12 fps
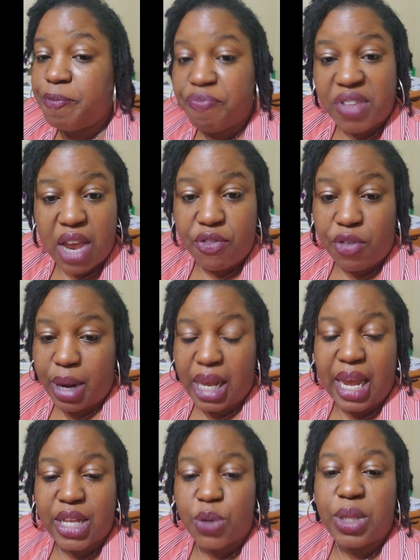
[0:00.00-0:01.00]
that everybody
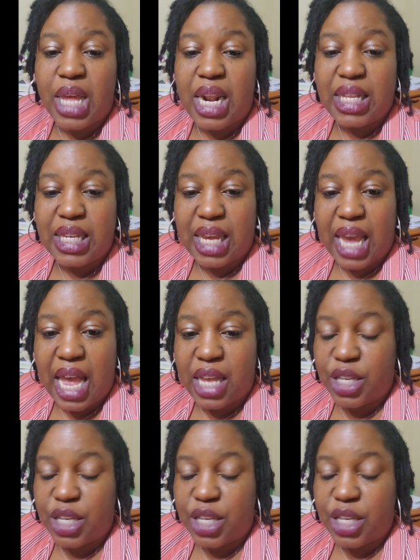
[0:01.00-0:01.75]
gets what they need to get,